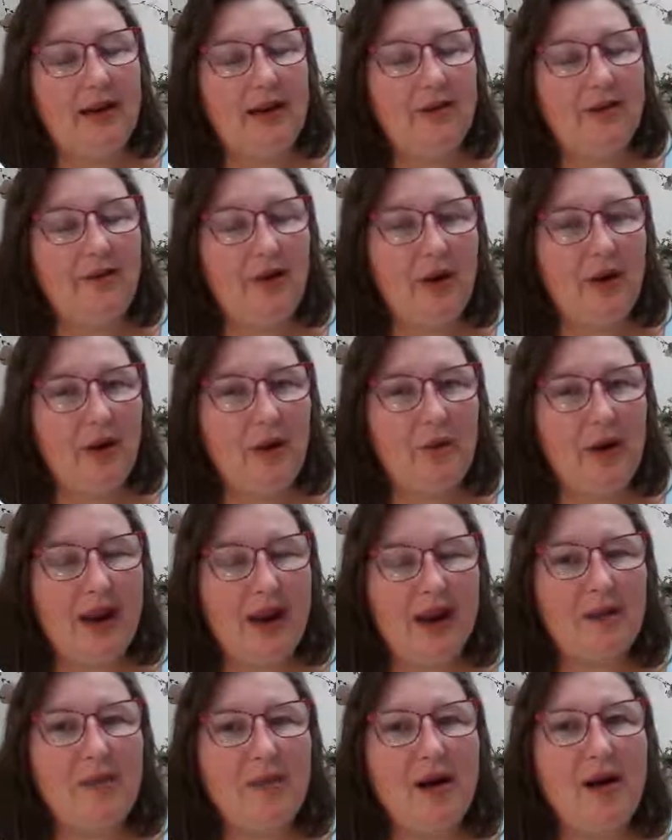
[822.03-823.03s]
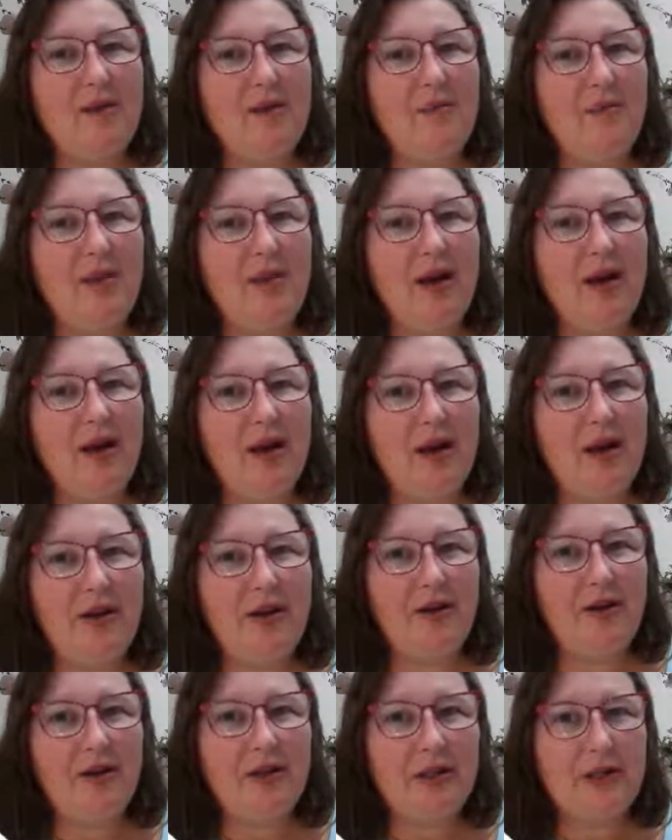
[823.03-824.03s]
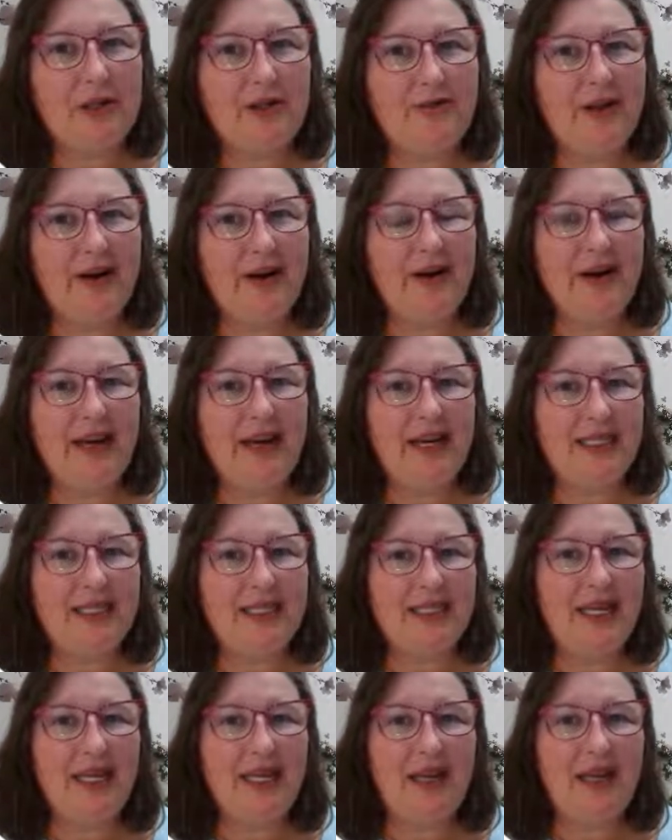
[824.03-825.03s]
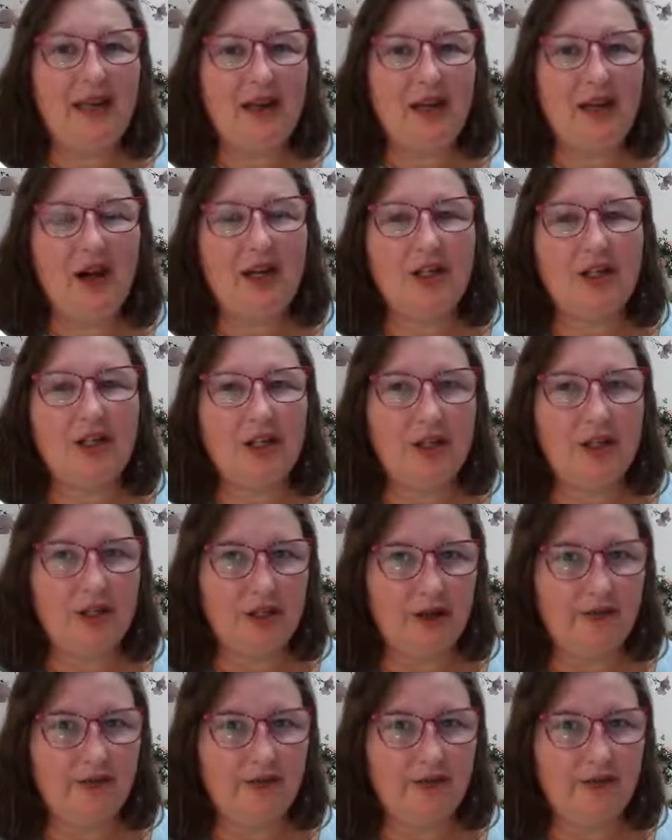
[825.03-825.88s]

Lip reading: if you don't rake them up in your turf areas, it can cause your